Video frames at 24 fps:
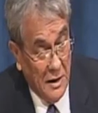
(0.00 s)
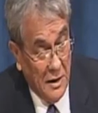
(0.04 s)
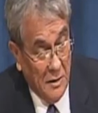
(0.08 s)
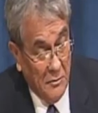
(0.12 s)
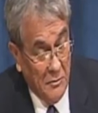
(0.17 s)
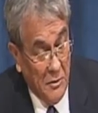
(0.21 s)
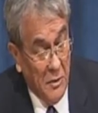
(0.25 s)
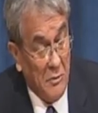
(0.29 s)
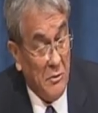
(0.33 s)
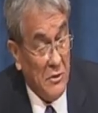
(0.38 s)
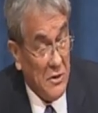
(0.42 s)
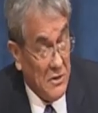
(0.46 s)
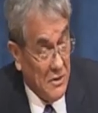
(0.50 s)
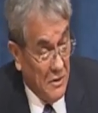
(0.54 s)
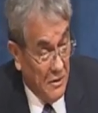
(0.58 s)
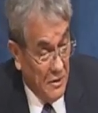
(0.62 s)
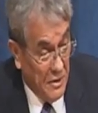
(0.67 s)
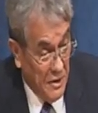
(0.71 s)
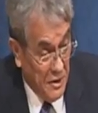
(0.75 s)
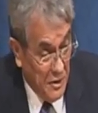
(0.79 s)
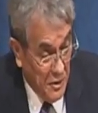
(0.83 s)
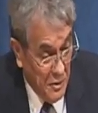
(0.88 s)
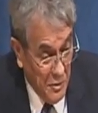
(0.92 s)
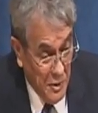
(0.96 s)
members of the
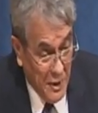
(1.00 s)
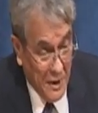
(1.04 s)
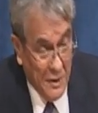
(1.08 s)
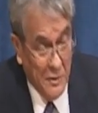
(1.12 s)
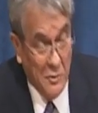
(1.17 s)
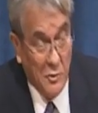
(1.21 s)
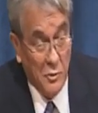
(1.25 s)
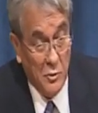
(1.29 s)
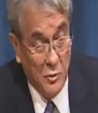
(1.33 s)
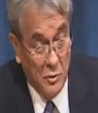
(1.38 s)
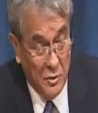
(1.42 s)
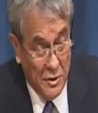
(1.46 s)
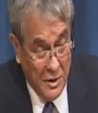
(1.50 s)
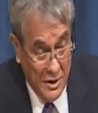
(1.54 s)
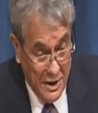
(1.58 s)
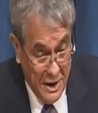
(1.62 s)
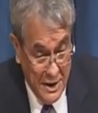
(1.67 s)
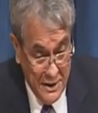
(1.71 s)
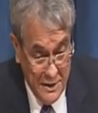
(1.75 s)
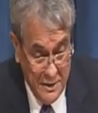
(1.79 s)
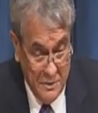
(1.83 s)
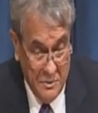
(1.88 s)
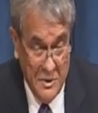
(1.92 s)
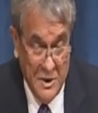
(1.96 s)
UN who were
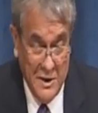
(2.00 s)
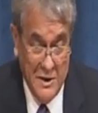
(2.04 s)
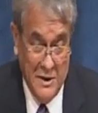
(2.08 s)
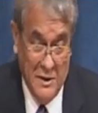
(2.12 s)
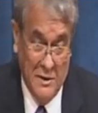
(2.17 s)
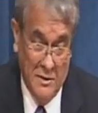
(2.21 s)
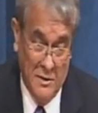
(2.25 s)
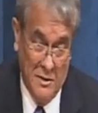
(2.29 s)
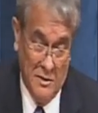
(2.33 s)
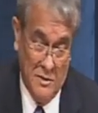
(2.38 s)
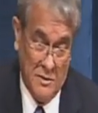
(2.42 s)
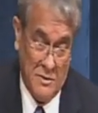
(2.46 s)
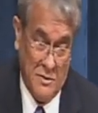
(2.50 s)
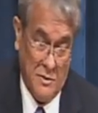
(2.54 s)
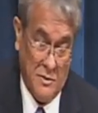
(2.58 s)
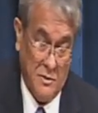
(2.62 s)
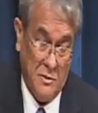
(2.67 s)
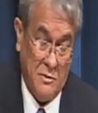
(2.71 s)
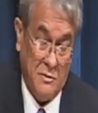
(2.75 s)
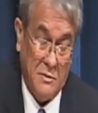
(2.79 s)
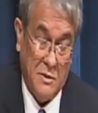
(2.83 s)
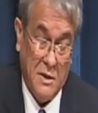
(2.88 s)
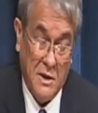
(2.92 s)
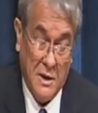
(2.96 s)
at the meeting also
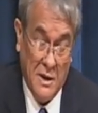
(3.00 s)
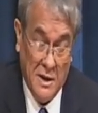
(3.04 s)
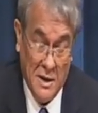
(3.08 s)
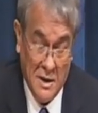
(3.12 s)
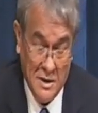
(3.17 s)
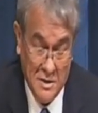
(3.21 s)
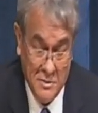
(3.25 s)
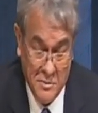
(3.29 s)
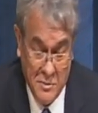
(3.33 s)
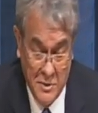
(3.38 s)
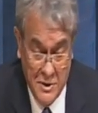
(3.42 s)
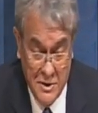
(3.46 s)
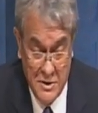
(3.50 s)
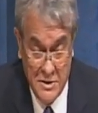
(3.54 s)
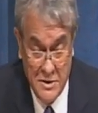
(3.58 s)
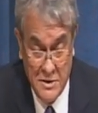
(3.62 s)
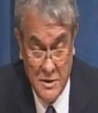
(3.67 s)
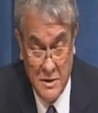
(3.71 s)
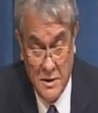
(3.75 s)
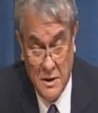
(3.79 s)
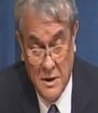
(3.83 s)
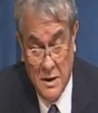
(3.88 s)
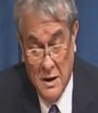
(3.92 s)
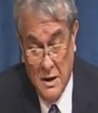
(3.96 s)
expressed
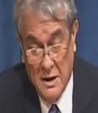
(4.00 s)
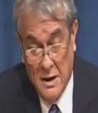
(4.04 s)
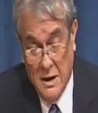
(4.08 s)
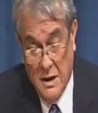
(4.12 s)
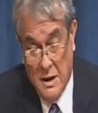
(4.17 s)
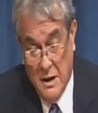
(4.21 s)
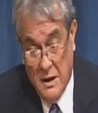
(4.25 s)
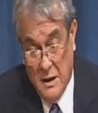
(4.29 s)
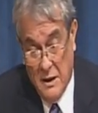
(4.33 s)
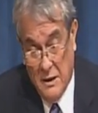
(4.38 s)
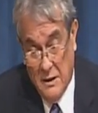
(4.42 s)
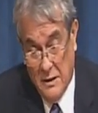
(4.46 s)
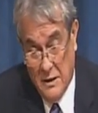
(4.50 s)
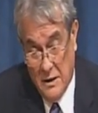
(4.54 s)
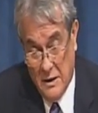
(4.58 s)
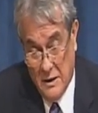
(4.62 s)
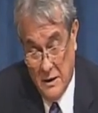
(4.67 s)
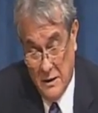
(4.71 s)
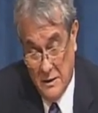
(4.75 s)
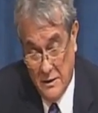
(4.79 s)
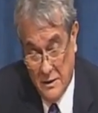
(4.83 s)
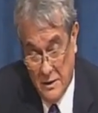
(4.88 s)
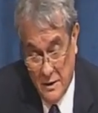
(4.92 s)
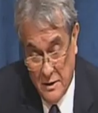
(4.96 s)
uh,
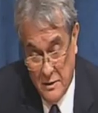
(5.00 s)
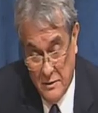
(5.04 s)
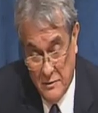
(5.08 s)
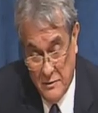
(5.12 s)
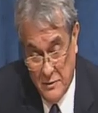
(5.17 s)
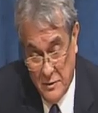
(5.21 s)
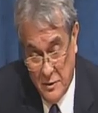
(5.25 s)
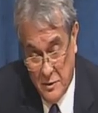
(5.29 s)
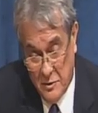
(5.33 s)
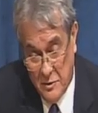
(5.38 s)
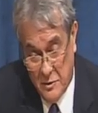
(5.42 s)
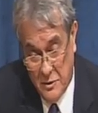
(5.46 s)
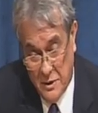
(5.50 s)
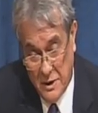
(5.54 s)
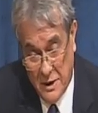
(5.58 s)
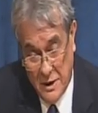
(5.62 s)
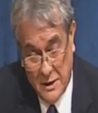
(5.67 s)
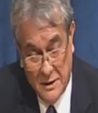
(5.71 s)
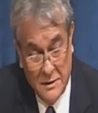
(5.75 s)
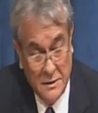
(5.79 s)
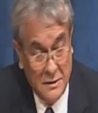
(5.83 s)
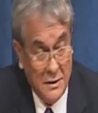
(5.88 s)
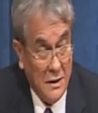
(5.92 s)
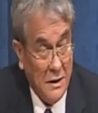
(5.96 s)
their view
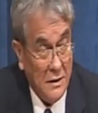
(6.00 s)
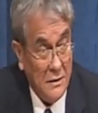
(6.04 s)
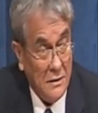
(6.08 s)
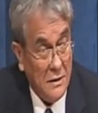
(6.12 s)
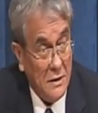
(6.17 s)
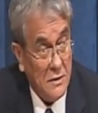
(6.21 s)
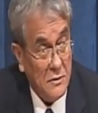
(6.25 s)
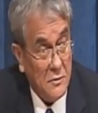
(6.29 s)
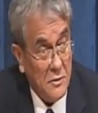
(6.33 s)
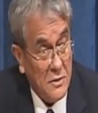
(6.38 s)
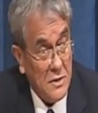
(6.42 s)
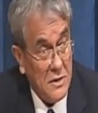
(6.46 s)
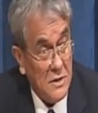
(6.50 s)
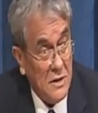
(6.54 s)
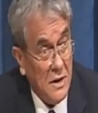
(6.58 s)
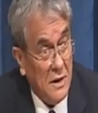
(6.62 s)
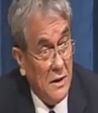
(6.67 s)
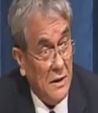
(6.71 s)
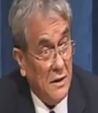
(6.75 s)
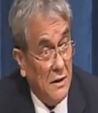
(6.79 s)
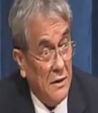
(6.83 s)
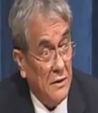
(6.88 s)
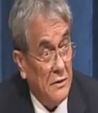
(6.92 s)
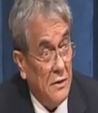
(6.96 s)
that, that this was not
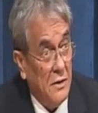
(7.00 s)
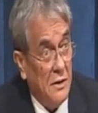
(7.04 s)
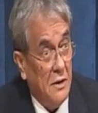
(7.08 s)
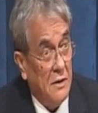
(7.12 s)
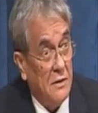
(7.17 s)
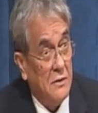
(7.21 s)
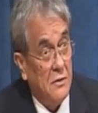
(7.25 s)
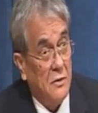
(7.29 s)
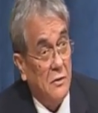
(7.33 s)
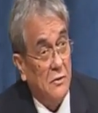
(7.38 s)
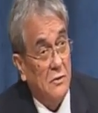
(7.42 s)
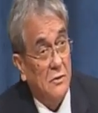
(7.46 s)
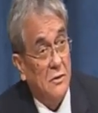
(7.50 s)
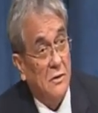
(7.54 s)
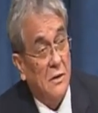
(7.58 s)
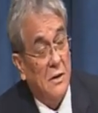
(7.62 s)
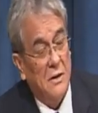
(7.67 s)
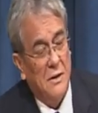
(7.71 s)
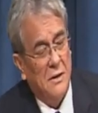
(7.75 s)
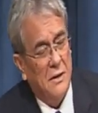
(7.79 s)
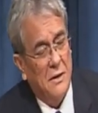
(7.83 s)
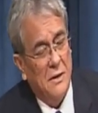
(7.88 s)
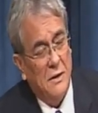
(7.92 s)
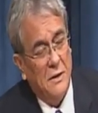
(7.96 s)
a, a social
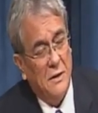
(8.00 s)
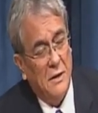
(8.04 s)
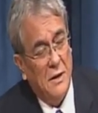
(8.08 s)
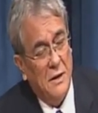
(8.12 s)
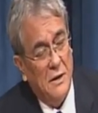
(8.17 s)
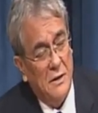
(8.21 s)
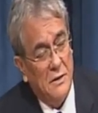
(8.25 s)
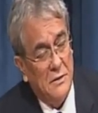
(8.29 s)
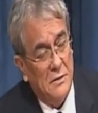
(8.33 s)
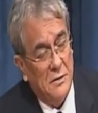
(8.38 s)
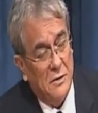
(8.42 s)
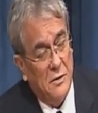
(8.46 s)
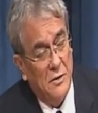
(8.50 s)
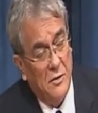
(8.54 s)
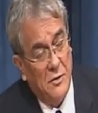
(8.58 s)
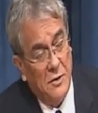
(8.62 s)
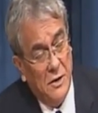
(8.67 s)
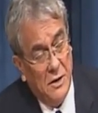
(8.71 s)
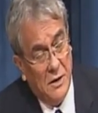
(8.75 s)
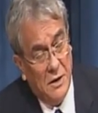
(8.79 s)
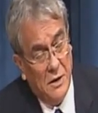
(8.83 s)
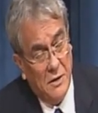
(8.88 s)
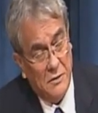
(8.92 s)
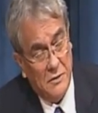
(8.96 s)
a, a, Security
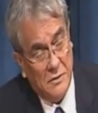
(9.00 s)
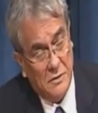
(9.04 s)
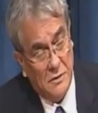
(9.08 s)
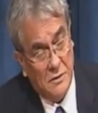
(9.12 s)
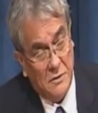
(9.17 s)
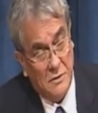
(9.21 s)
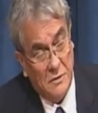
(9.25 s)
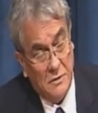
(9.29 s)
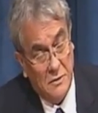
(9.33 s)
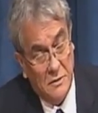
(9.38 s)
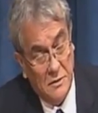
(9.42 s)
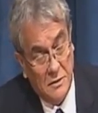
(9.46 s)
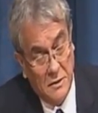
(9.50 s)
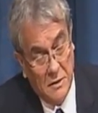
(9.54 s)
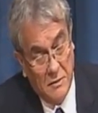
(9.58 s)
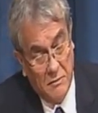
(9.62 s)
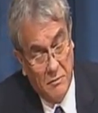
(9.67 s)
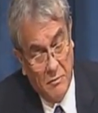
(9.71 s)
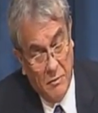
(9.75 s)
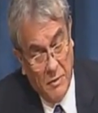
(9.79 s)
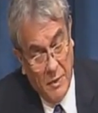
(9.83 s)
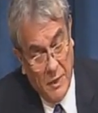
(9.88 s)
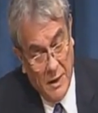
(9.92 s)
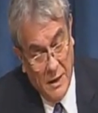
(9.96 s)
Council
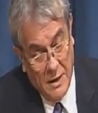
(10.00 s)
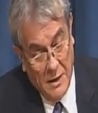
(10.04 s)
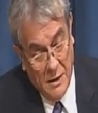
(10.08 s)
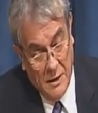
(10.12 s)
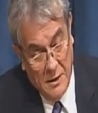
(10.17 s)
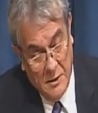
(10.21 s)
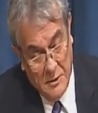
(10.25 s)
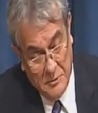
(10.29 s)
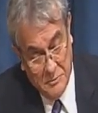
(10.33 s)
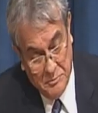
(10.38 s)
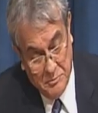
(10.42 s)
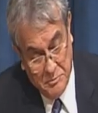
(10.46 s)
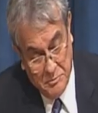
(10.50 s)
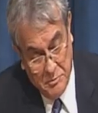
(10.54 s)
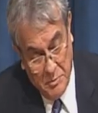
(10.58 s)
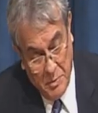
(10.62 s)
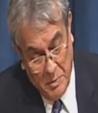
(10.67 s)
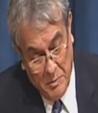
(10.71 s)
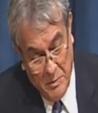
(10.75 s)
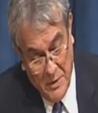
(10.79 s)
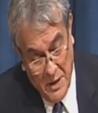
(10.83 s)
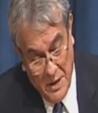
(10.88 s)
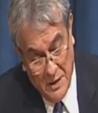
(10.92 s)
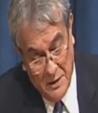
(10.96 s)
um,
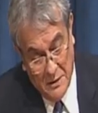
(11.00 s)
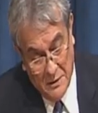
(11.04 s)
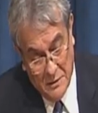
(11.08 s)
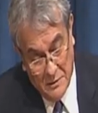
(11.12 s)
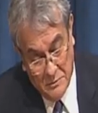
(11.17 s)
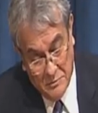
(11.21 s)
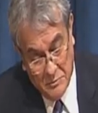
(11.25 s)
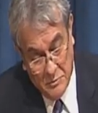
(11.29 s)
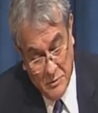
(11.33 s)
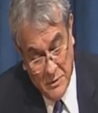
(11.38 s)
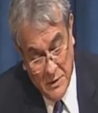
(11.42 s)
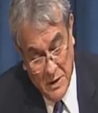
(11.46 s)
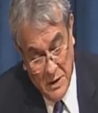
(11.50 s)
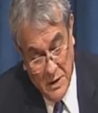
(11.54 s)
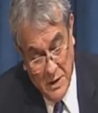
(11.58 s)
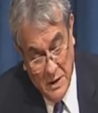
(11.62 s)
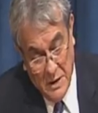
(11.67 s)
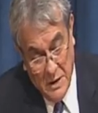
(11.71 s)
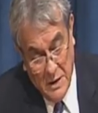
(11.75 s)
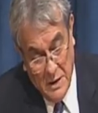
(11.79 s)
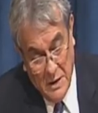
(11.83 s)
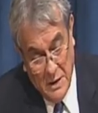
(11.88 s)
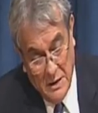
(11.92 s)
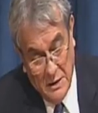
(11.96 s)
matter,
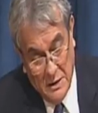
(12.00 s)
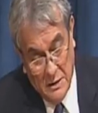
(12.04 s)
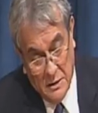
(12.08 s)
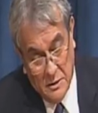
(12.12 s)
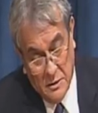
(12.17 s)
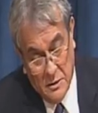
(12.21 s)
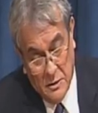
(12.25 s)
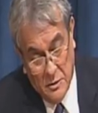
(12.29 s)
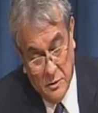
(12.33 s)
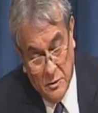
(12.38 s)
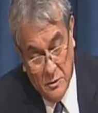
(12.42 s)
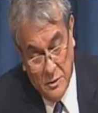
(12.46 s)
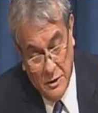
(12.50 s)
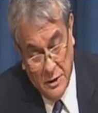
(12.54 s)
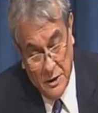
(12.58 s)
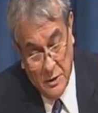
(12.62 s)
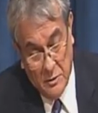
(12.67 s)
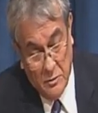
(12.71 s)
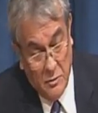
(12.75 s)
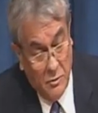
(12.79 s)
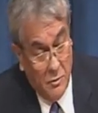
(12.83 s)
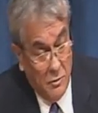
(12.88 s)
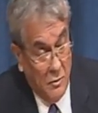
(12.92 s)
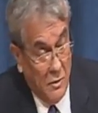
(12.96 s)

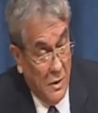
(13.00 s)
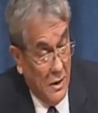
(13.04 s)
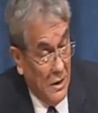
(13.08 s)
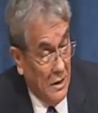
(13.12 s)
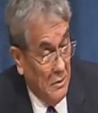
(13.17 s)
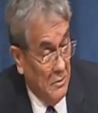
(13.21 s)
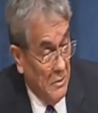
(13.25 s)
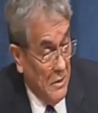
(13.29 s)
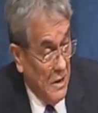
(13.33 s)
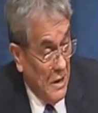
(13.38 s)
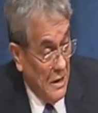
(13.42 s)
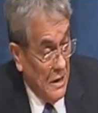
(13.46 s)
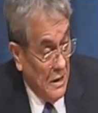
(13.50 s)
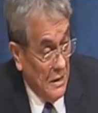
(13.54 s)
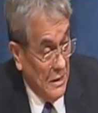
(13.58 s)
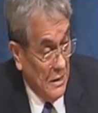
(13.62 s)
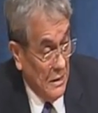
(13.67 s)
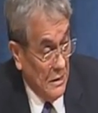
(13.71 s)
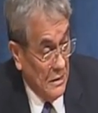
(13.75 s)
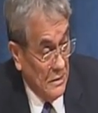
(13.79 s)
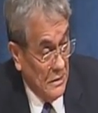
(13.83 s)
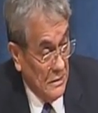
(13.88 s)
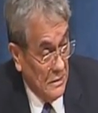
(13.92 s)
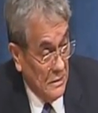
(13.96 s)
including Guatemala,
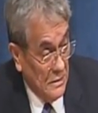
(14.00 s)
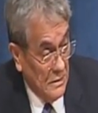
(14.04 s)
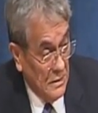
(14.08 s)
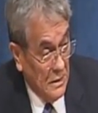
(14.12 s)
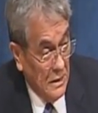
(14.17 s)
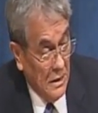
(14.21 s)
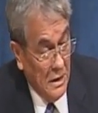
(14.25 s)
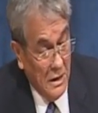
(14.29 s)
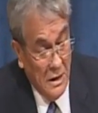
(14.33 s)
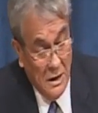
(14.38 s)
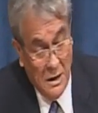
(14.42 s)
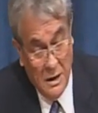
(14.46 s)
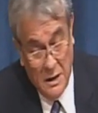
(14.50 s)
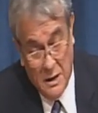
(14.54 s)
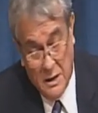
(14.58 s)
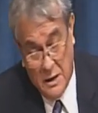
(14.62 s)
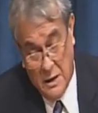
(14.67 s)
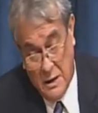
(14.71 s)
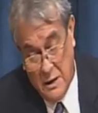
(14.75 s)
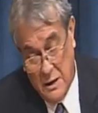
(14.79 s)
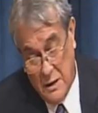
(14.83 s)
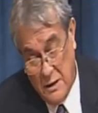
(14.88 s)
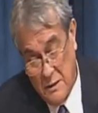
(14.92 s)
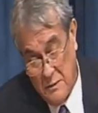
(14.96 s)

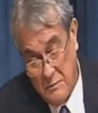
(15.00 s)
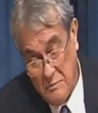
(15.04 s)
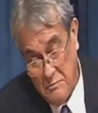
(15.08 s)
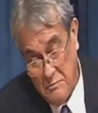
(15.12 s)
uh,